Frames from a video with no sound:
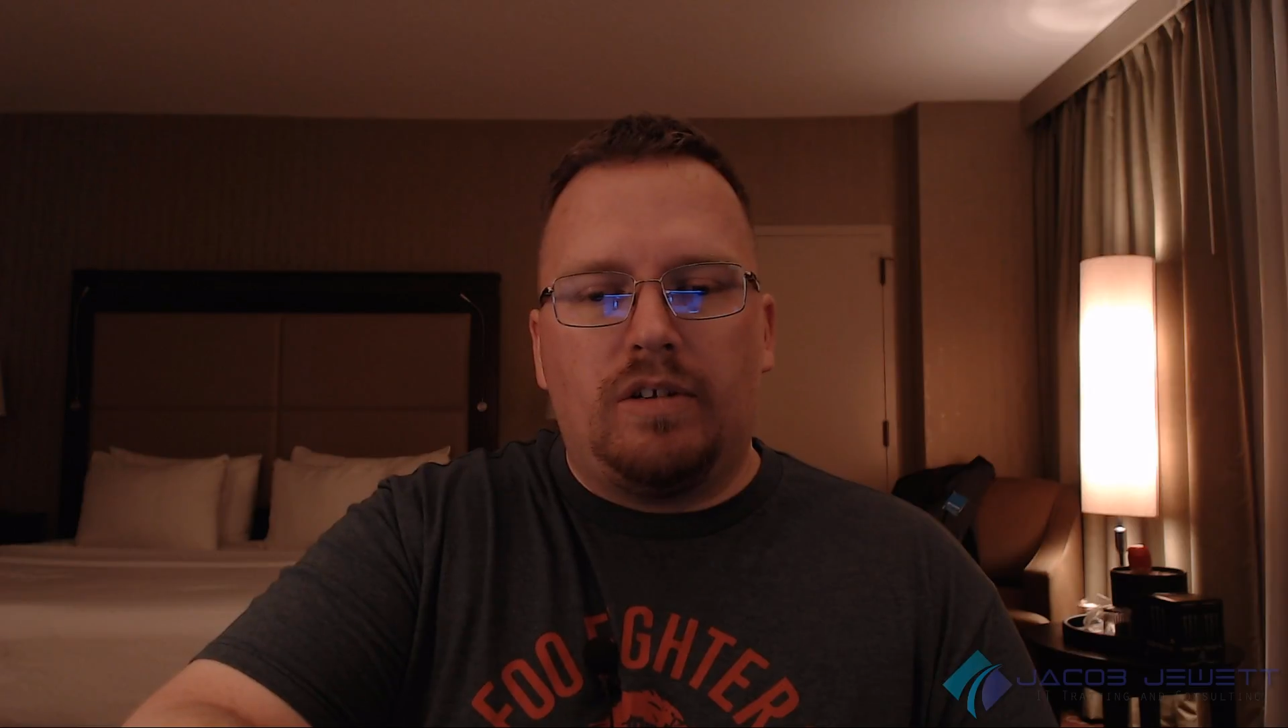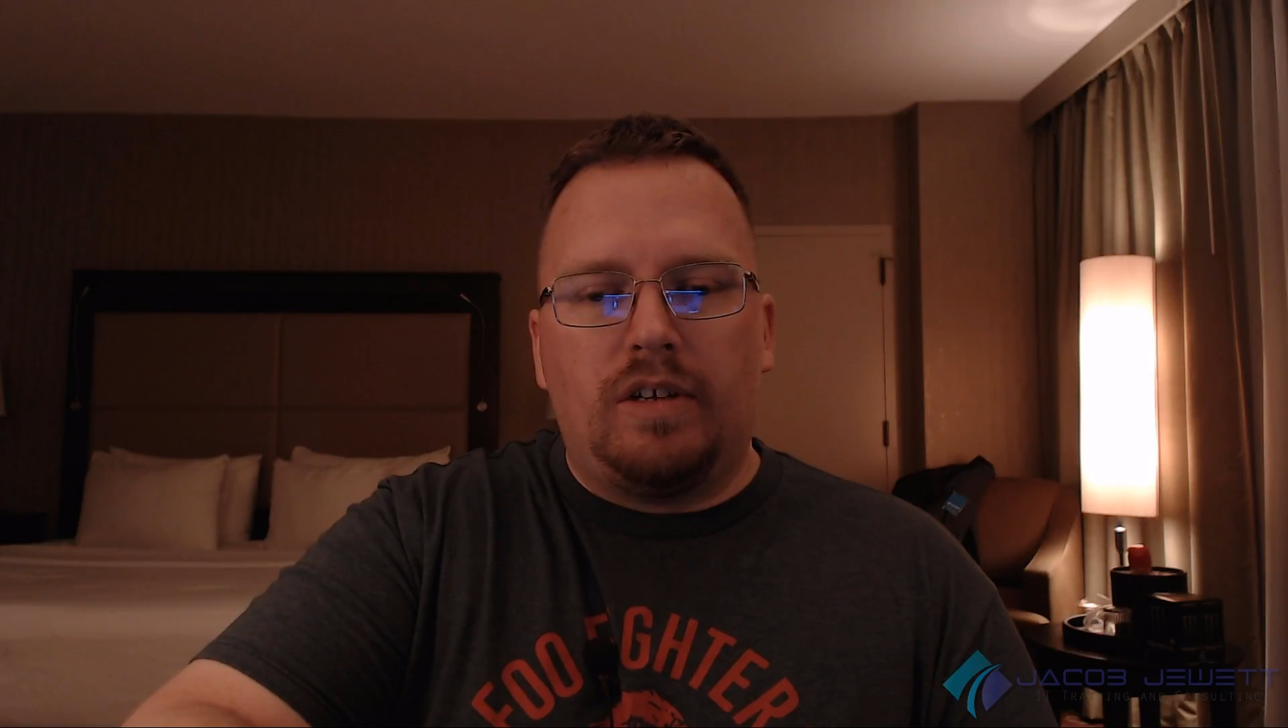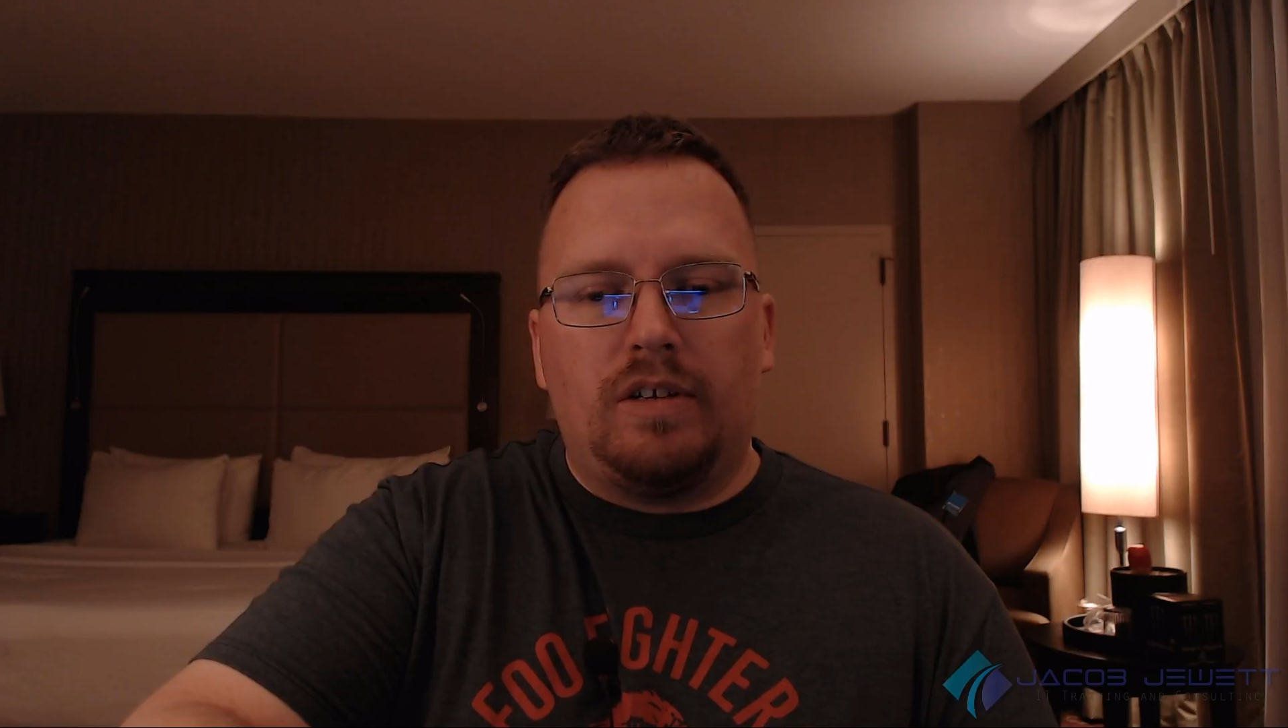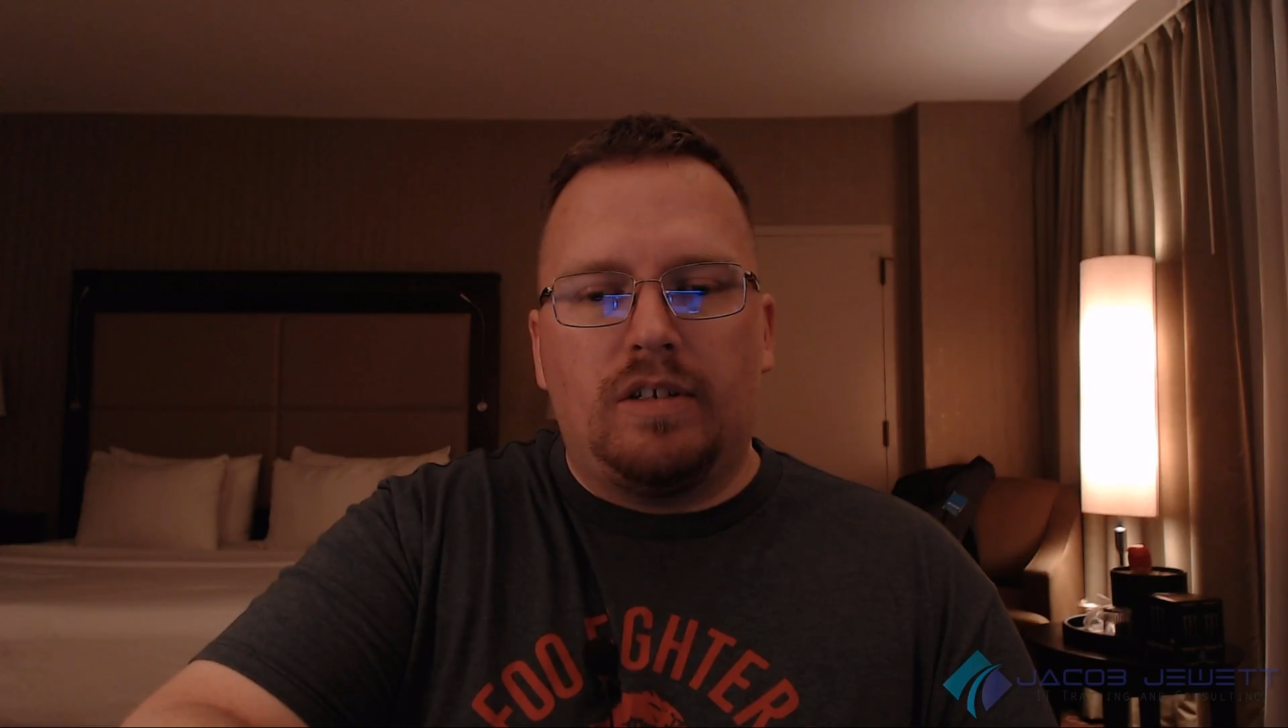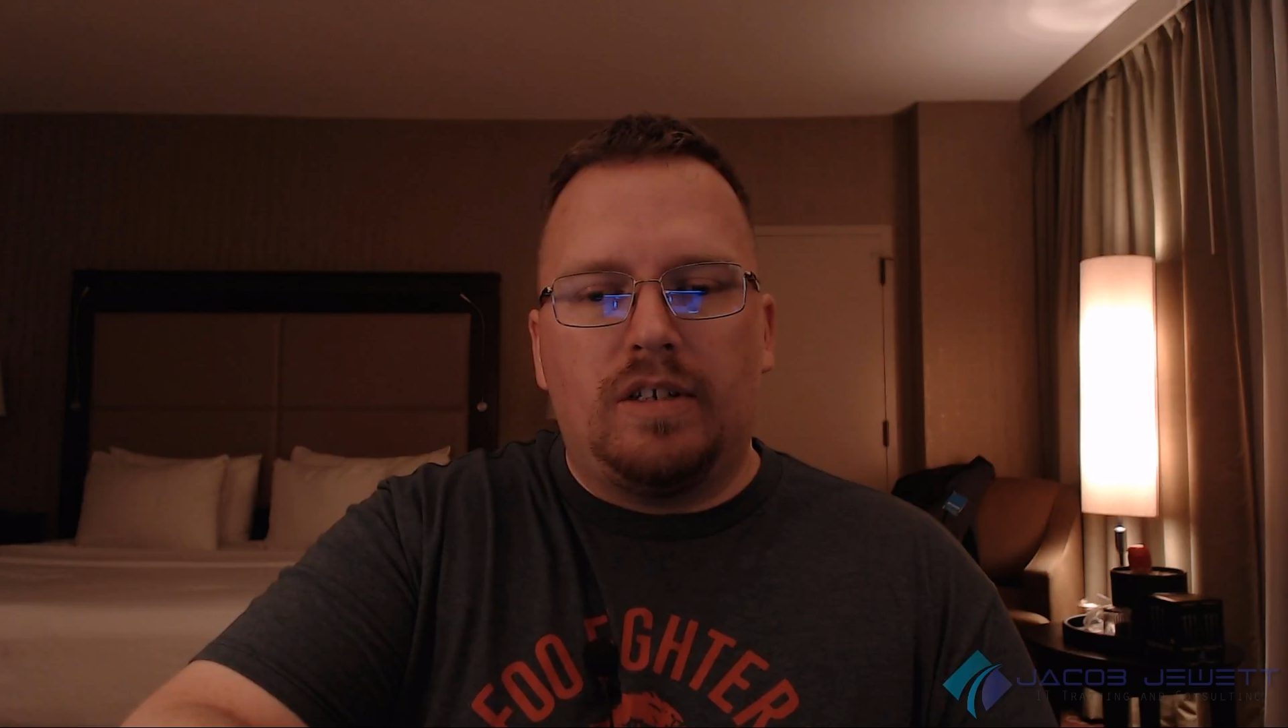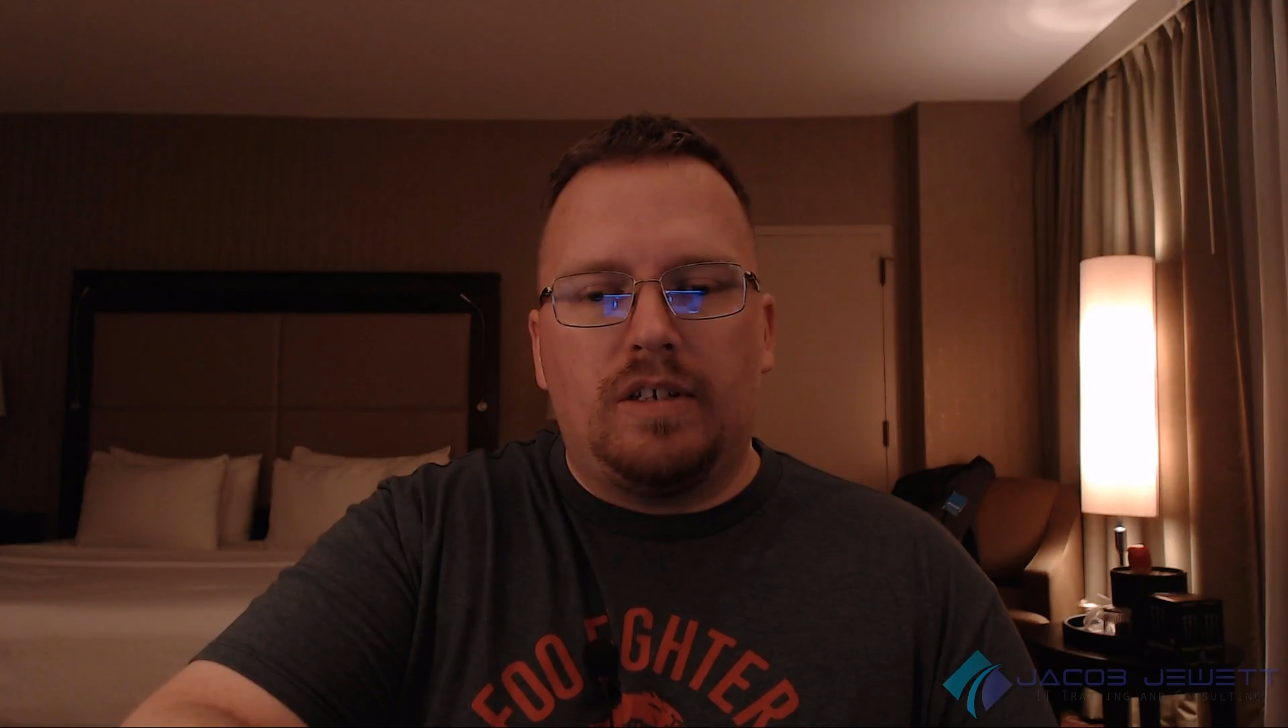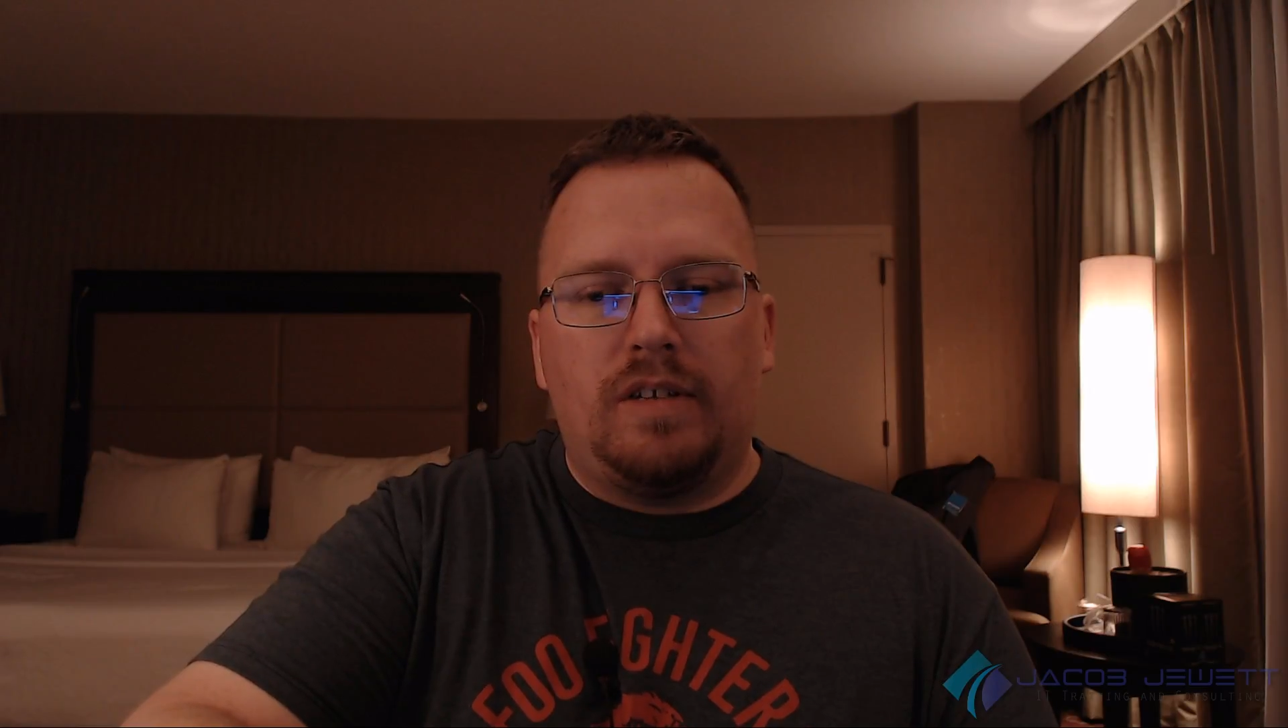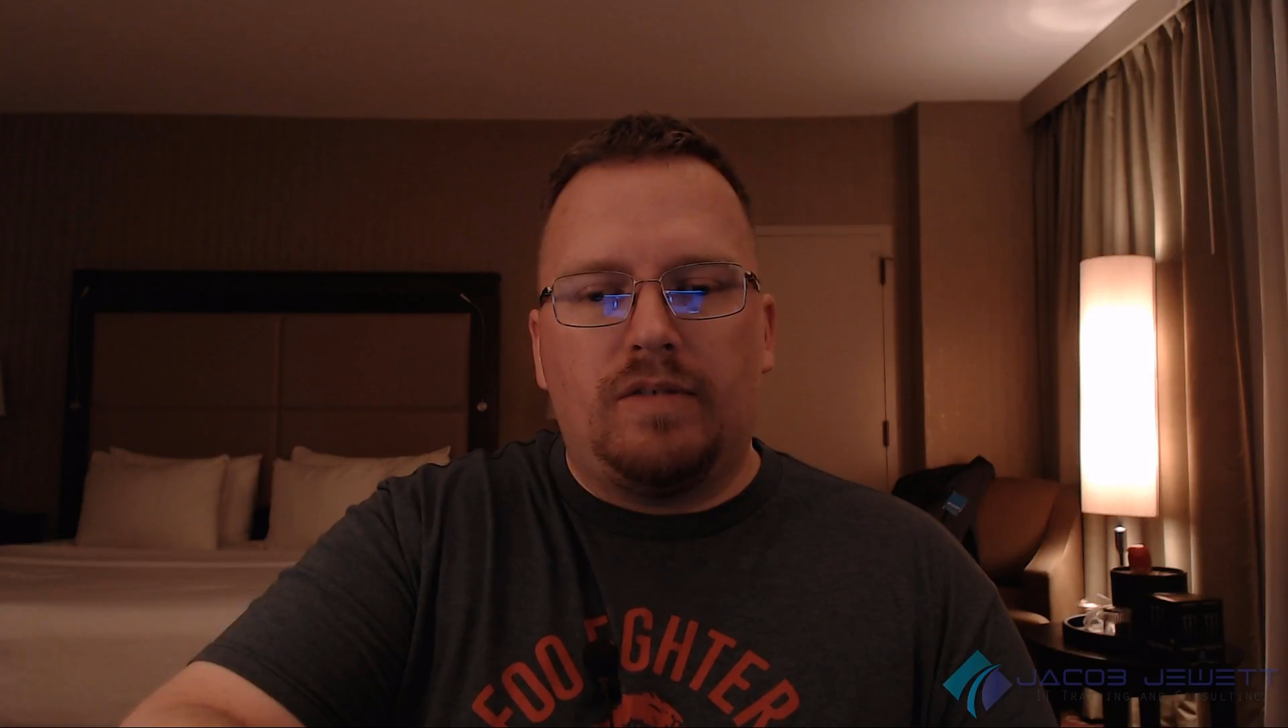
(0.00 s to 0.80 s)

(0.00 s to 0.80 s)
that good stuff.